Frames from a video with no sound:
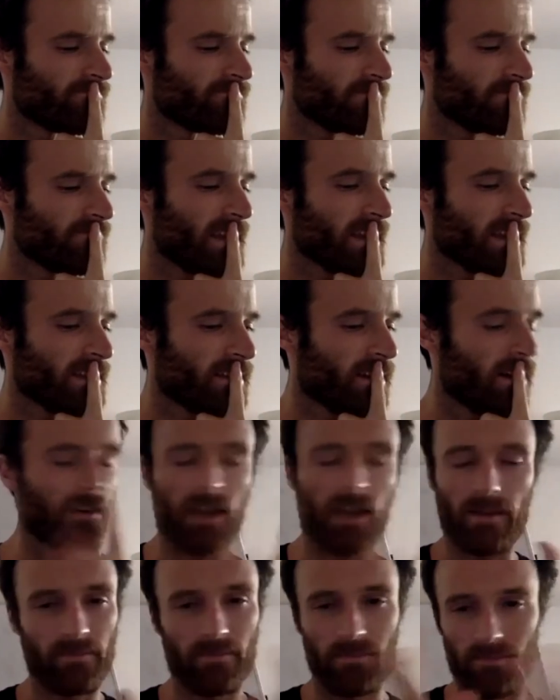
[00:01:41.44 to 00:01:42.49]
Dang.
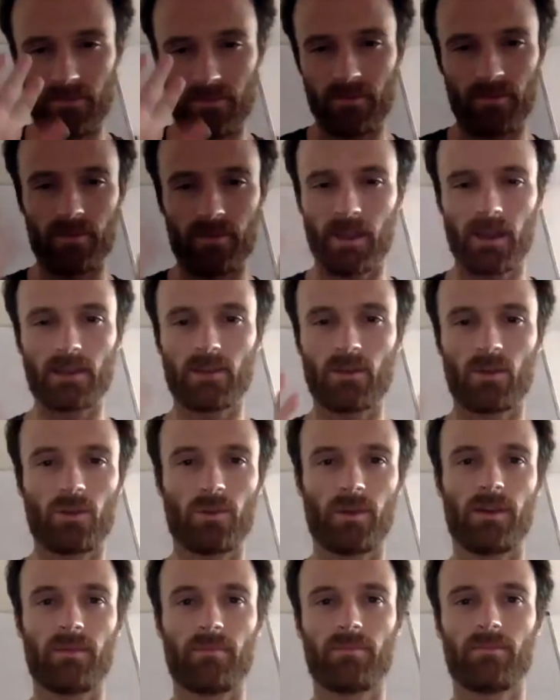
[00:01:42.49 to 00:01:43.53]
Okay. Ignore
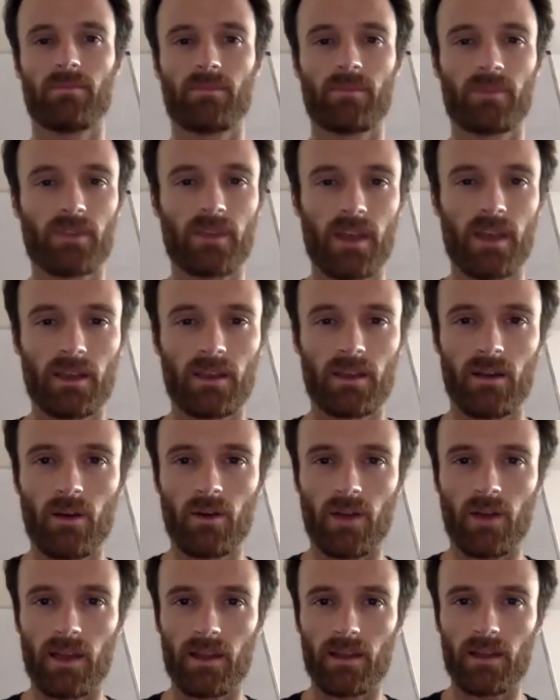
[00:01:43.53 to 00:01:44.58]
what I'm saying. Okay.